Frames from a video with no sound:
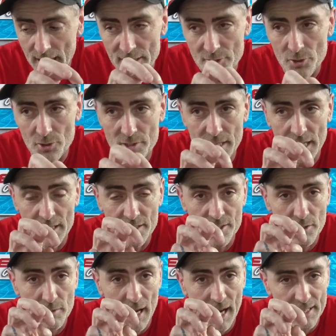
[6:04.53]
It just
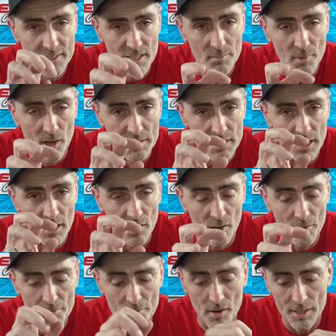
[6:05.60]
tends to atomise it a
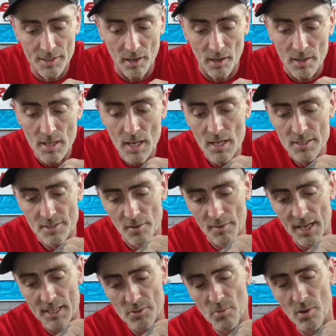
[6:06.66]
lot finer. So
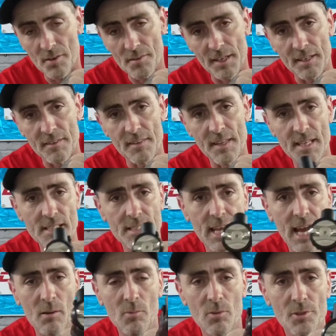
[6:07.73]
that's what I think this
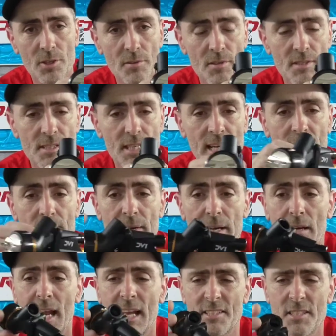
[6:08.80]
cap will do the same.
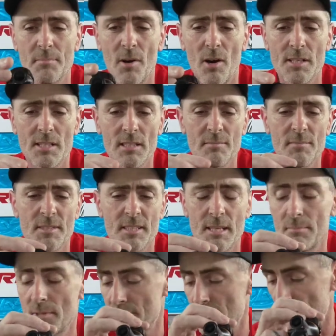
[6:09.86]
It'll atomise it
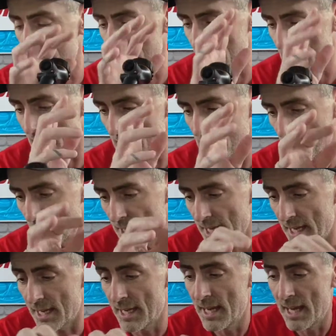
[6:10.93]
similar to the
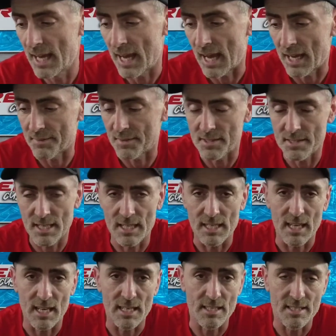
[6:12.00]
TE20 and the
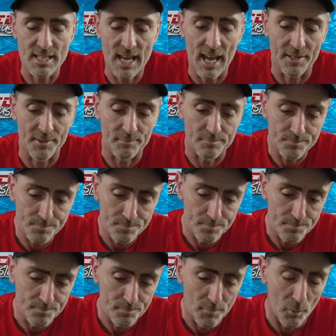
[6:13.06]
TE10,
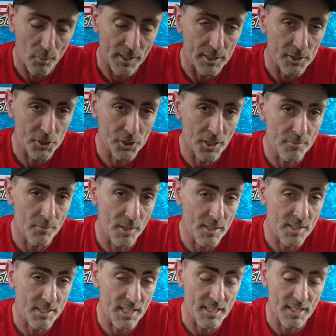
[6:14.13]
but we can
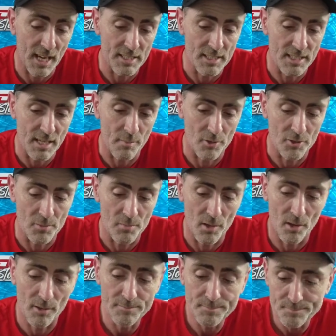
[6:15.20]
see that in the demo
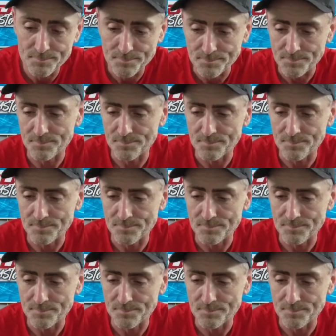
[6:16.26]
tomorrow.